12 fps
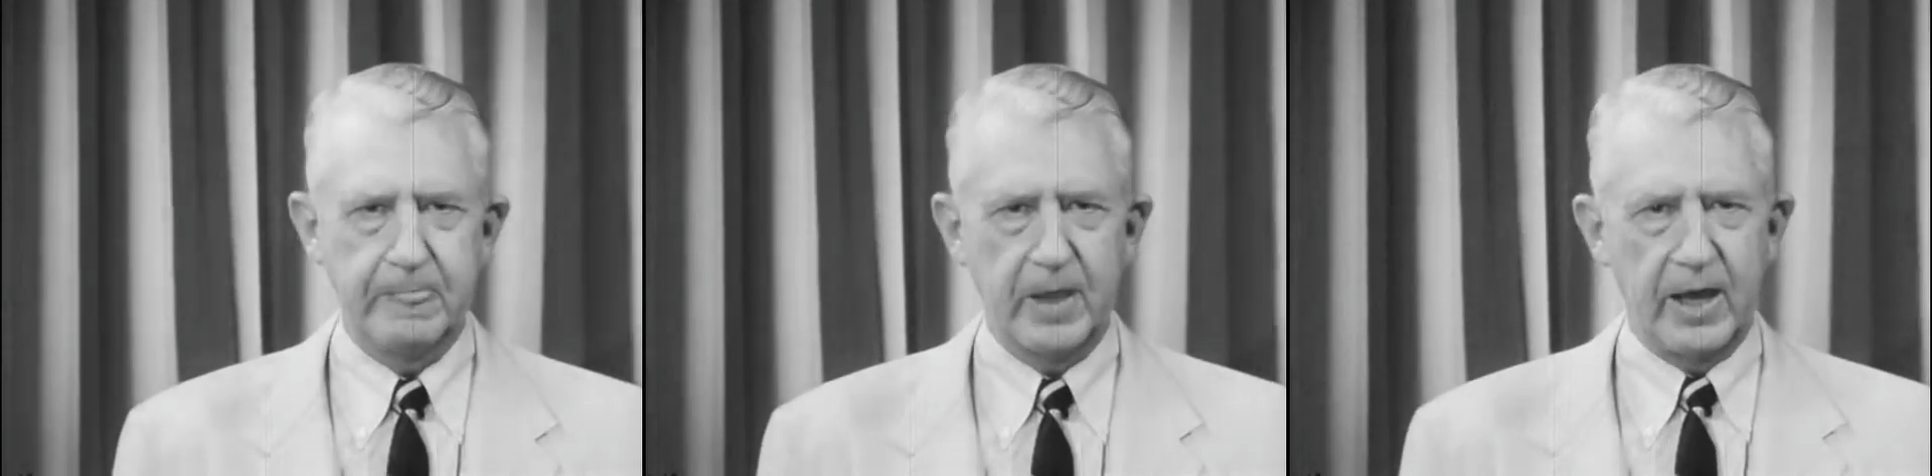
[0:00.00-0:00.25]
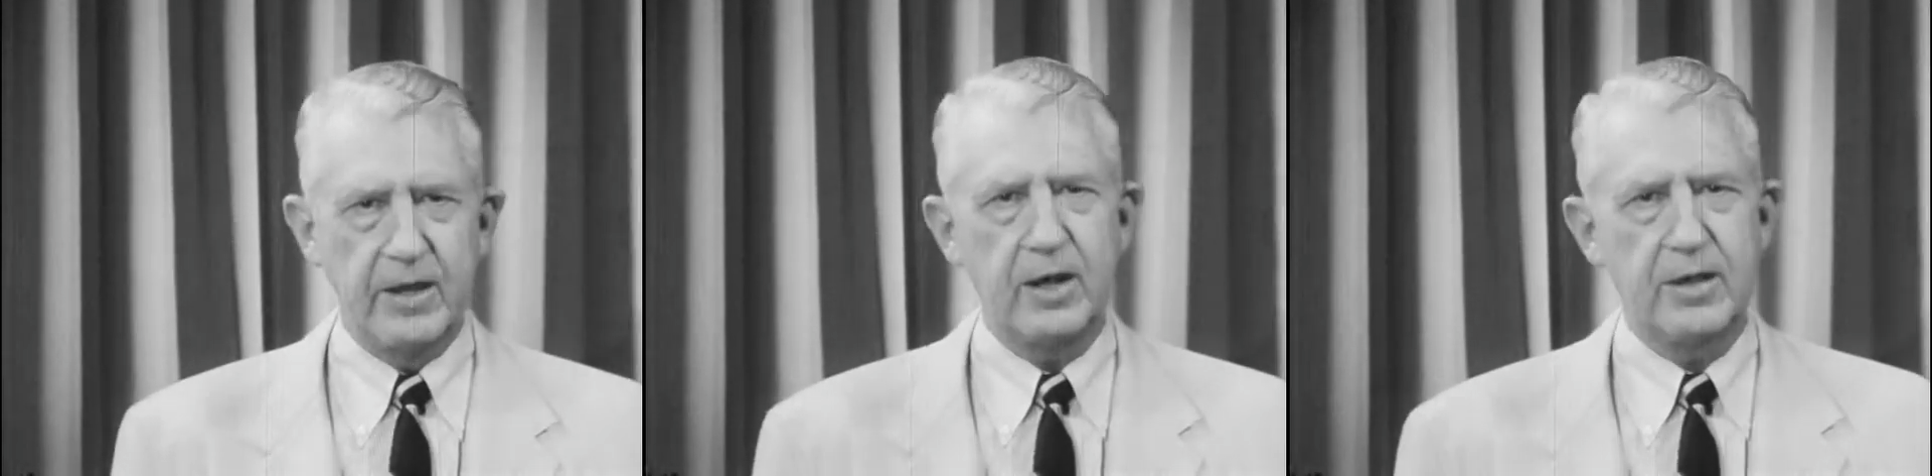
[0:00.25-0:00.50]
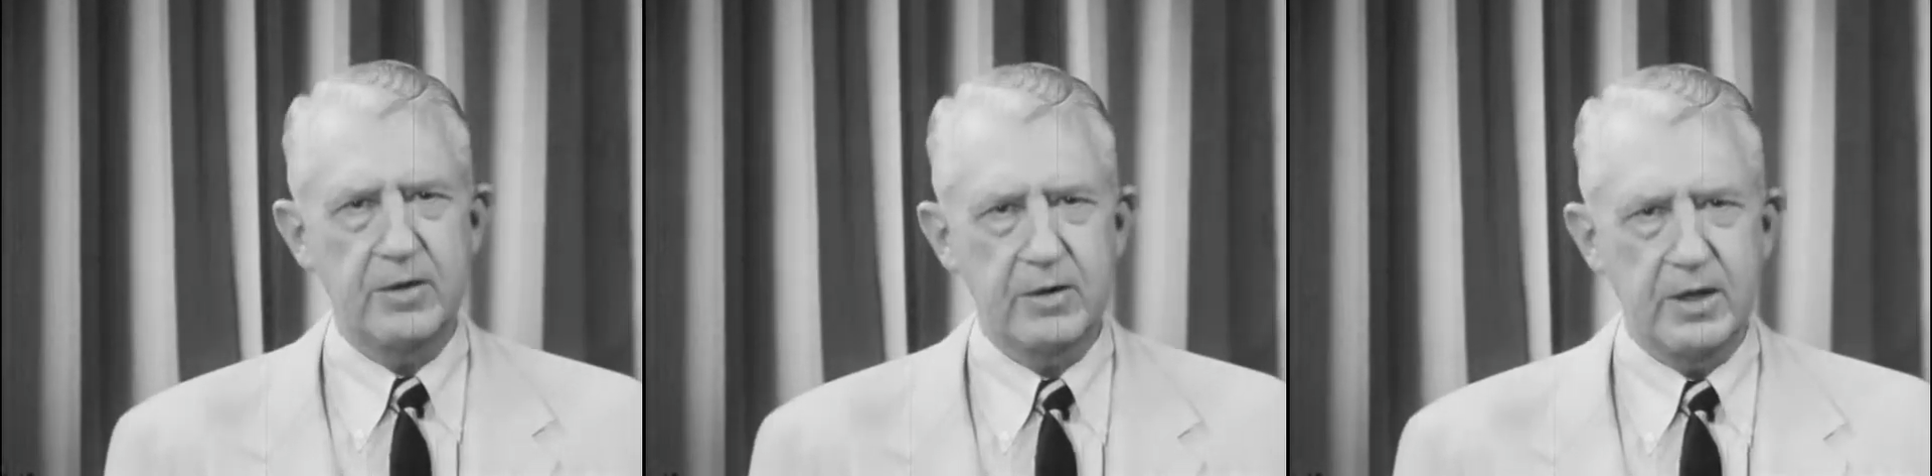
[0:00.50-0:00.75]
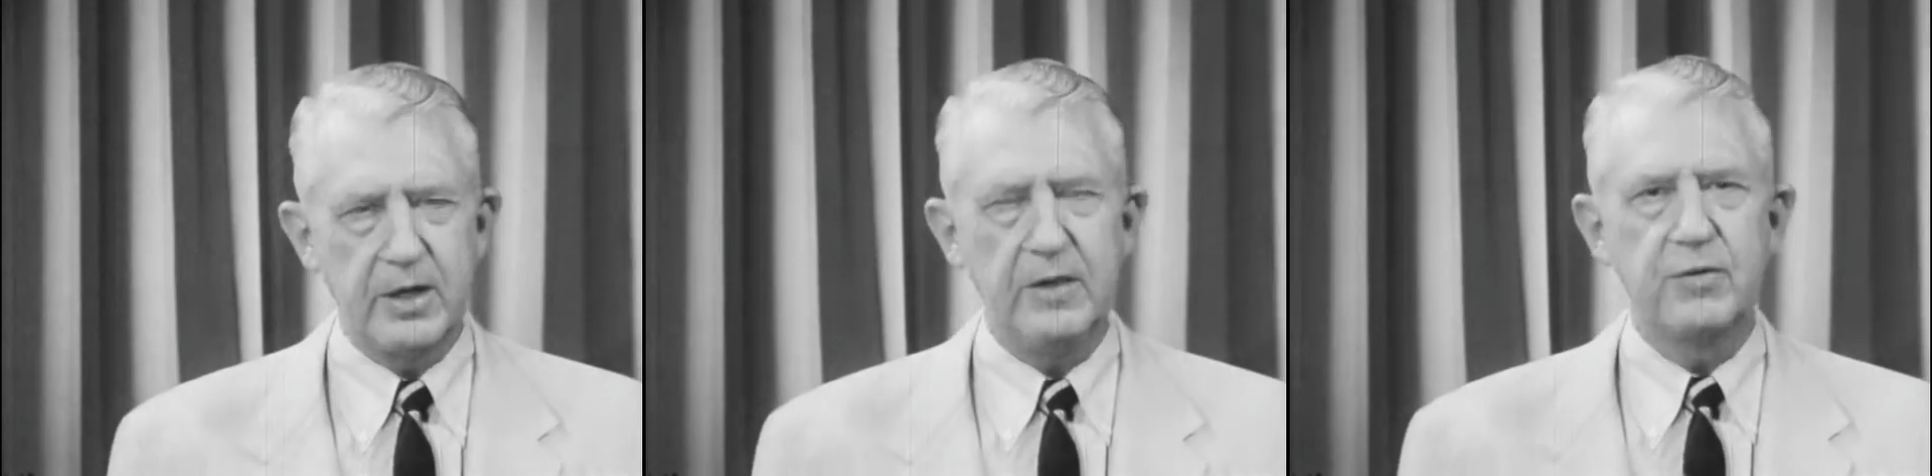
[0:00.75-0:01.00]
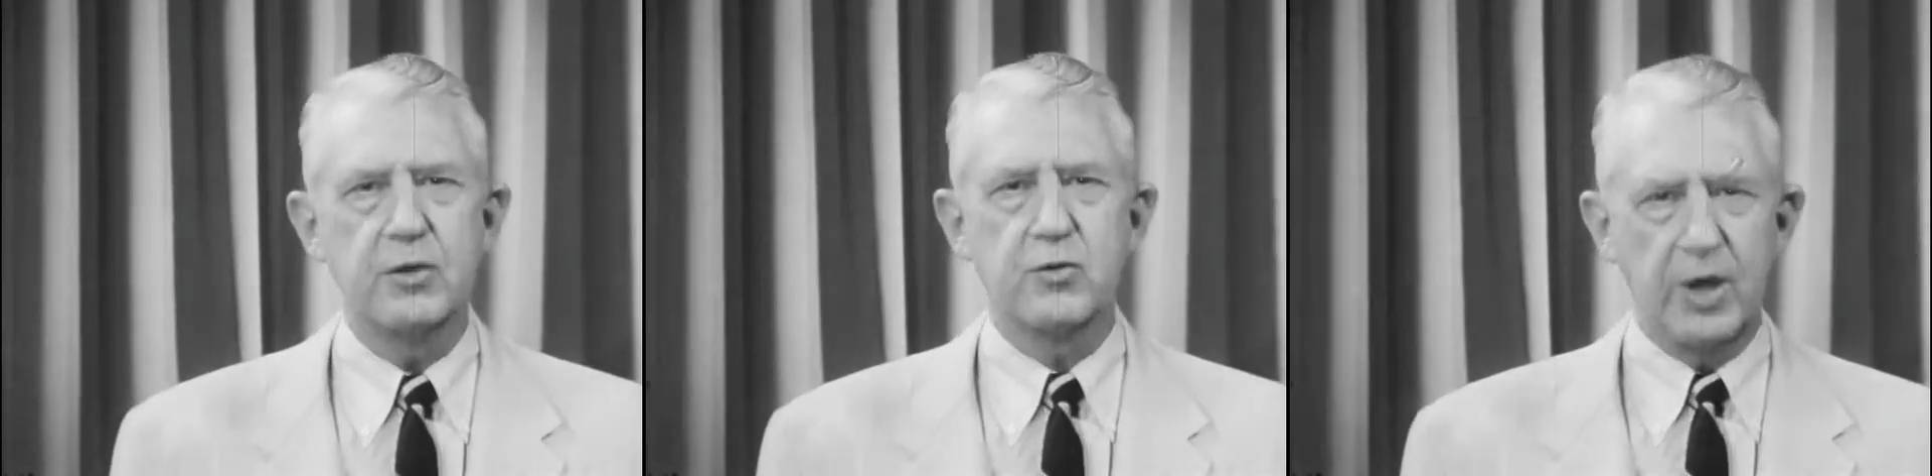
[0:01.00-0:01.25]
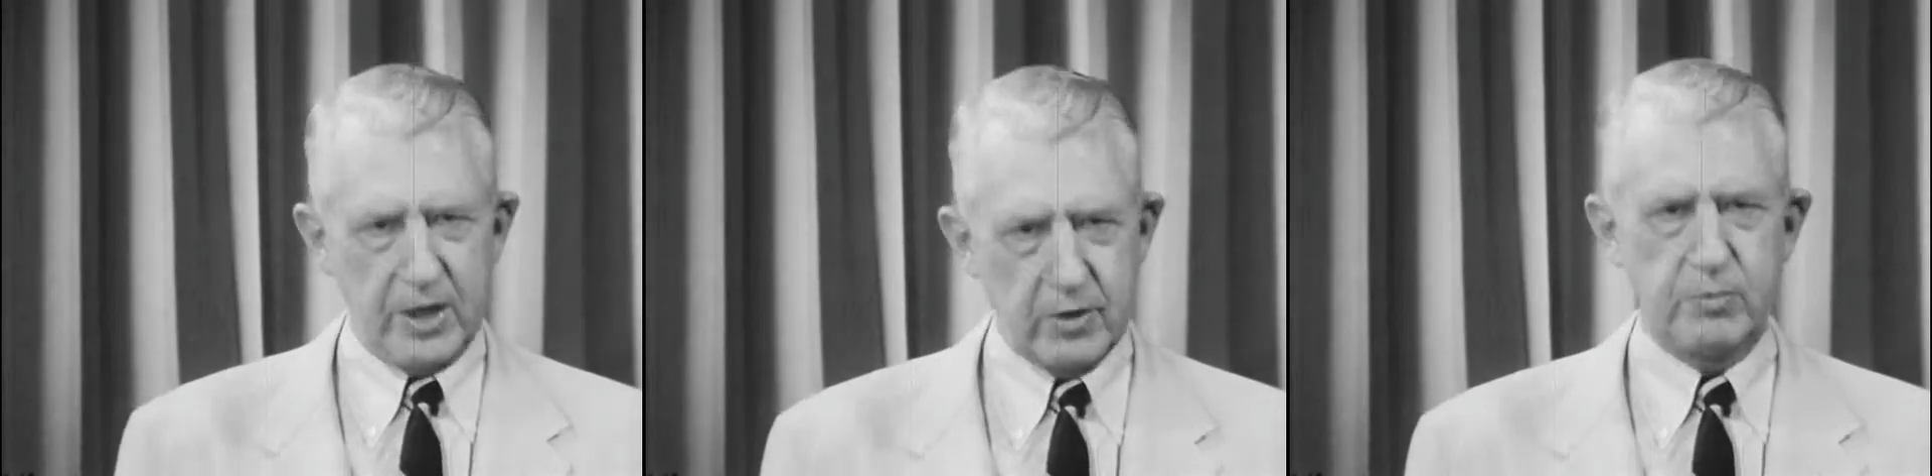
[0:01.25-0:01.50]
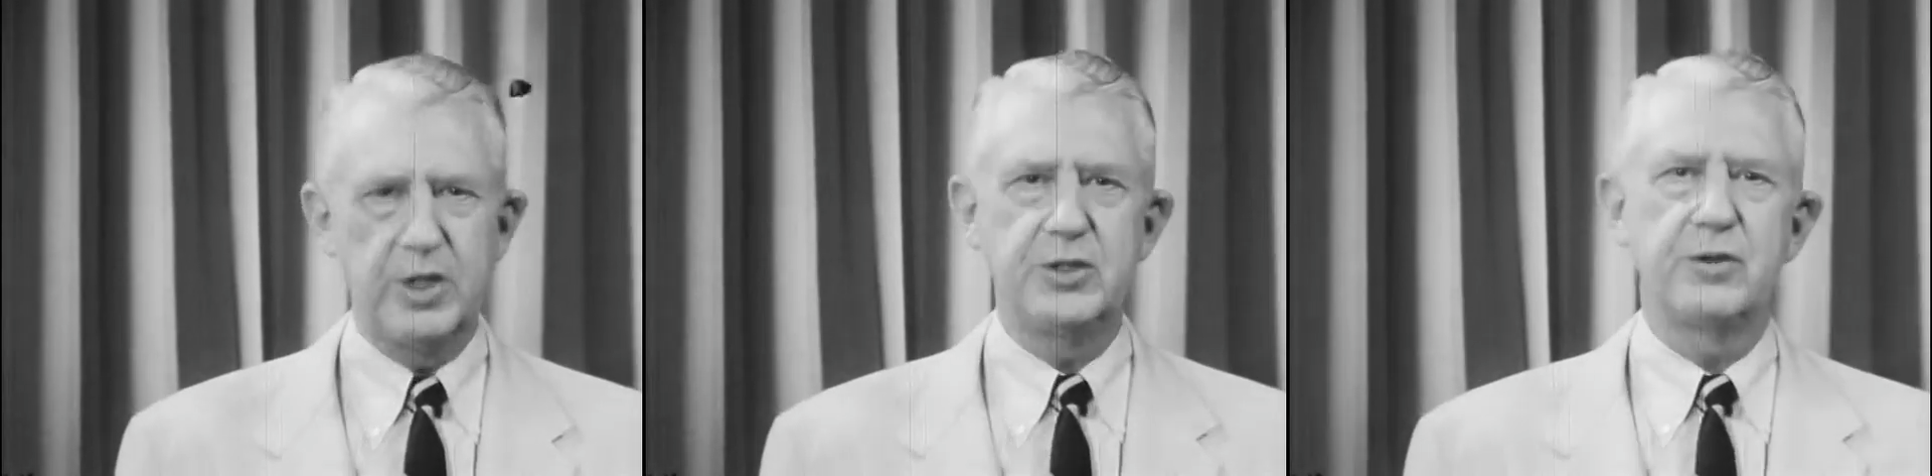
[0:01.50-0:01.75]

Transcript: Another and even greater breach